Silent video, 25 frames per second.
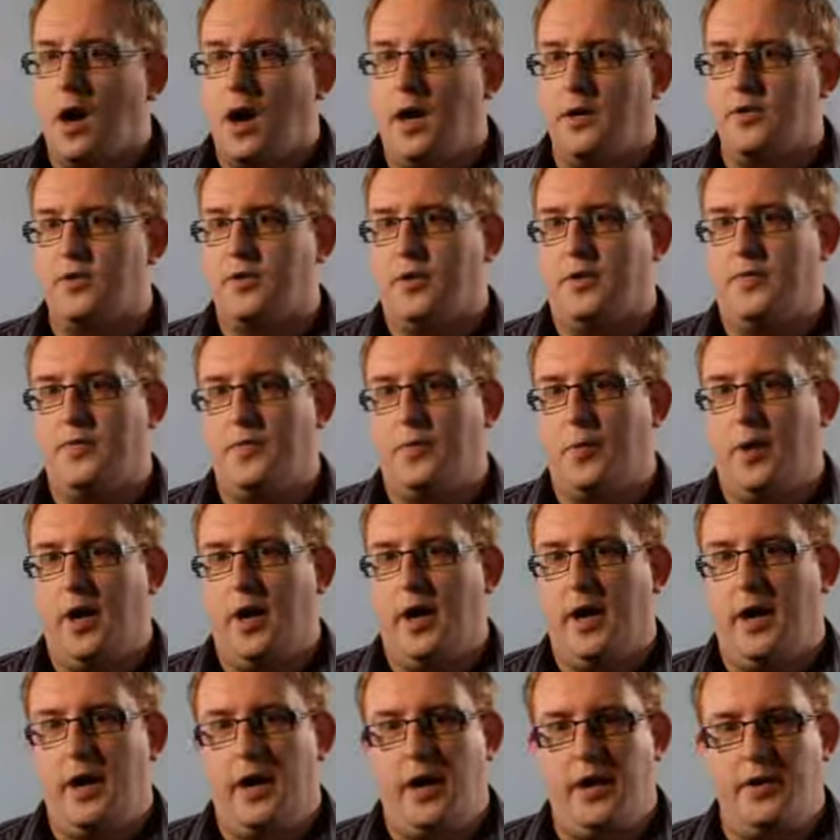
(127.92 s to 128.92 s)
Our
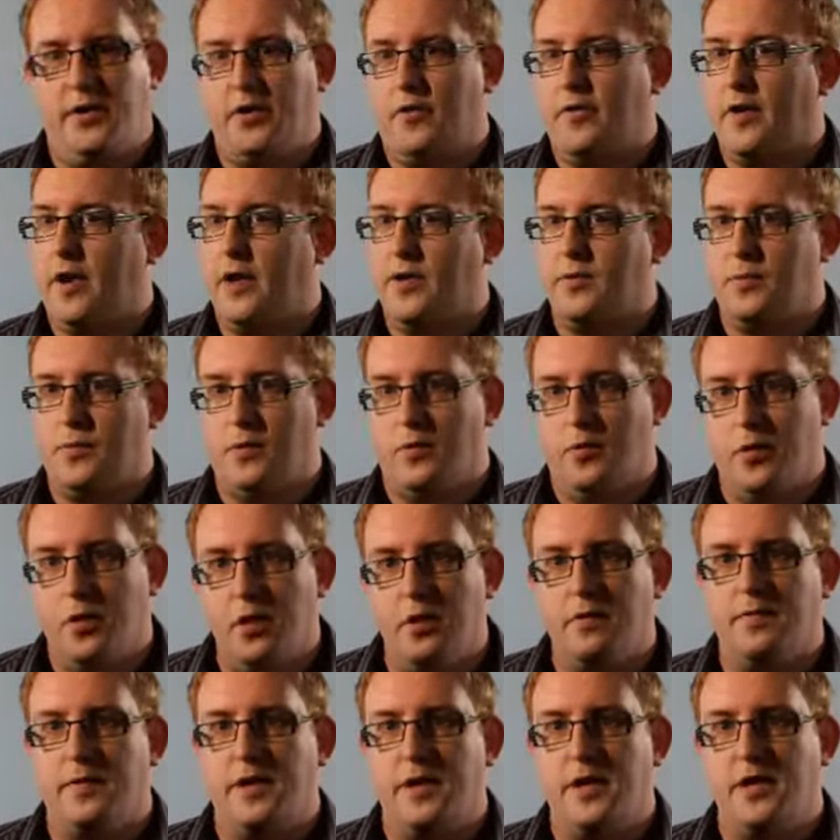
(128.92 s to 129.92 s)
software integrates with
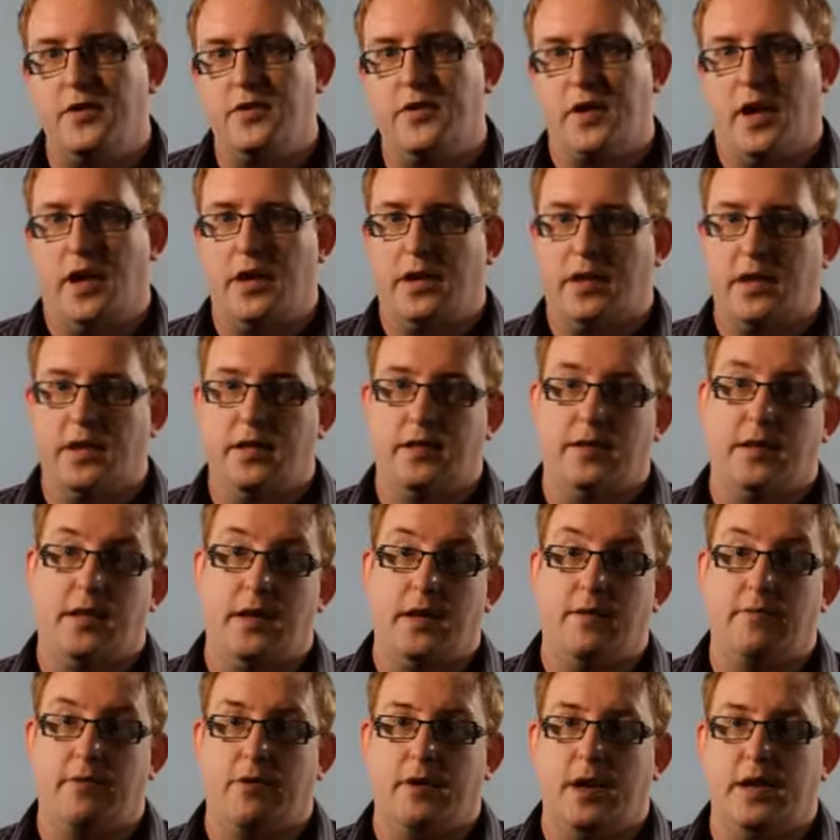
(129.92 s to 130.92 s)
all of these and can
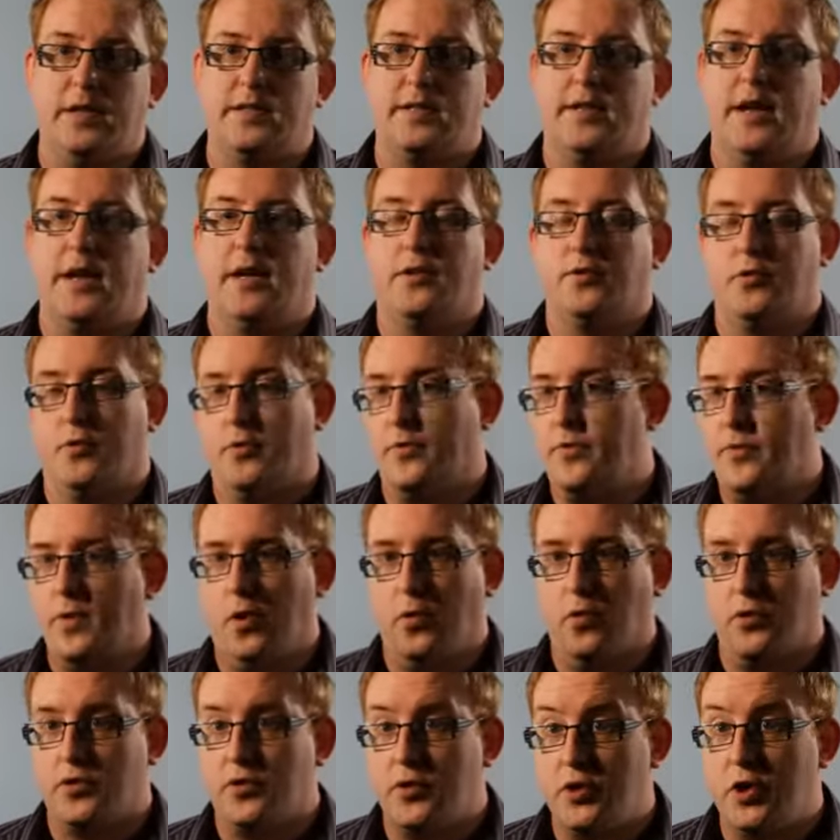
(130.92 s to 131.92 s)
deliver assets
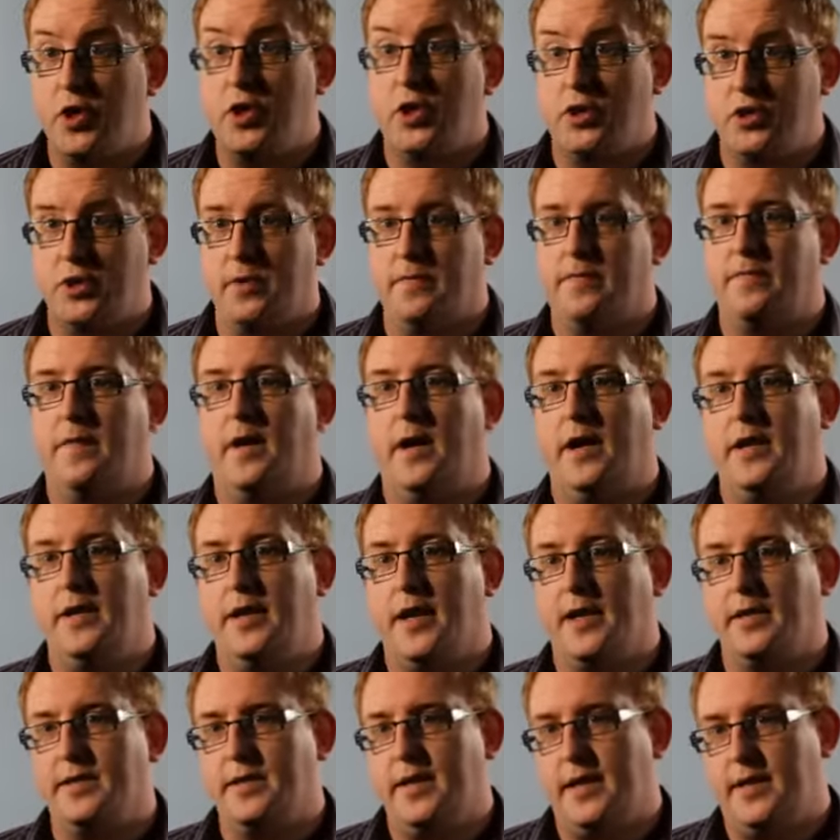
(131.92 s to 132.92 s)
or search and find
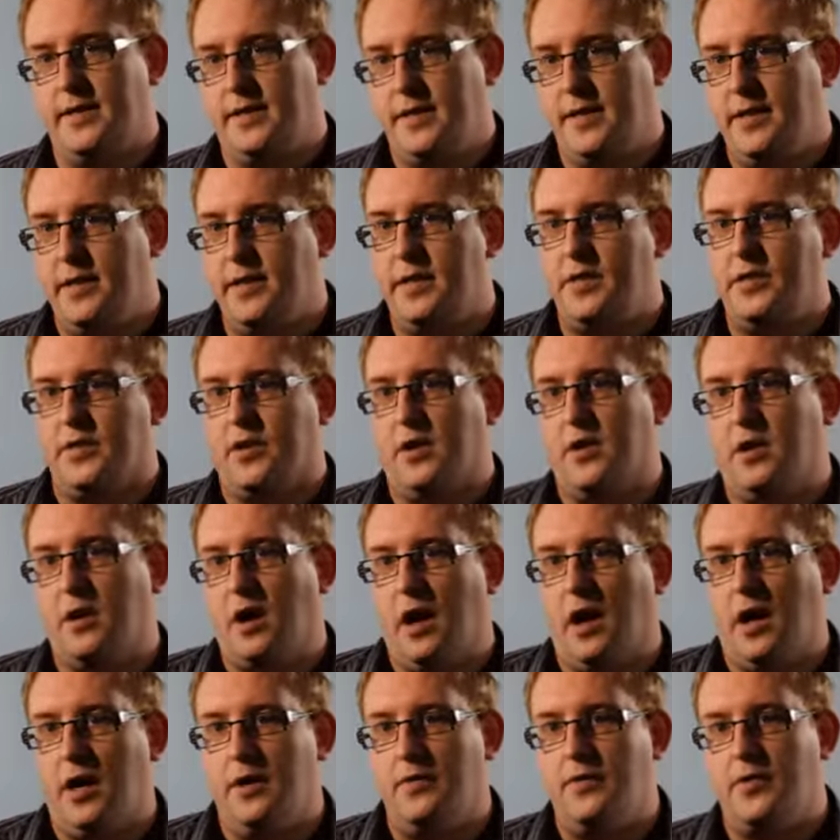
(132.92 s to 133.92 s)
assets in these
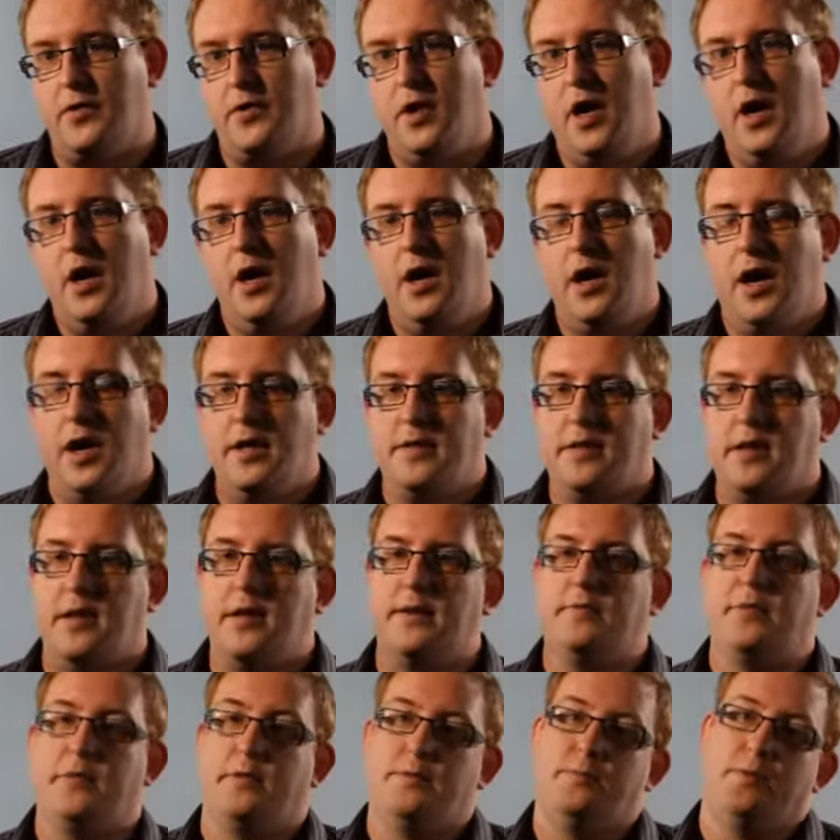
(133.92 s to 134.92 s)
archives and
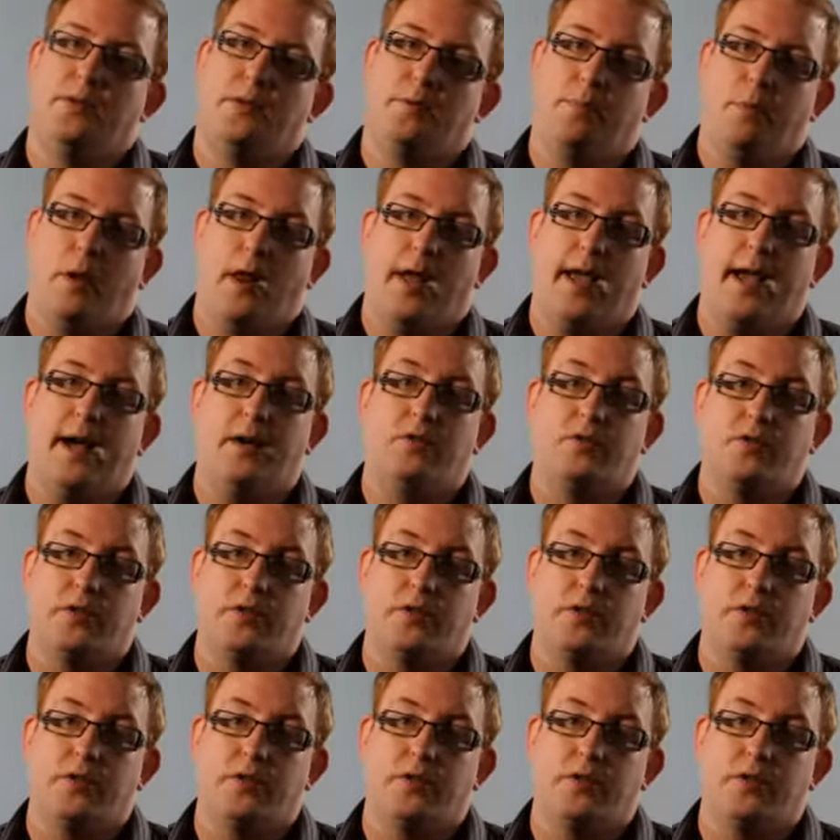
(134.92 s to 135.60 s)
deliver them to the playout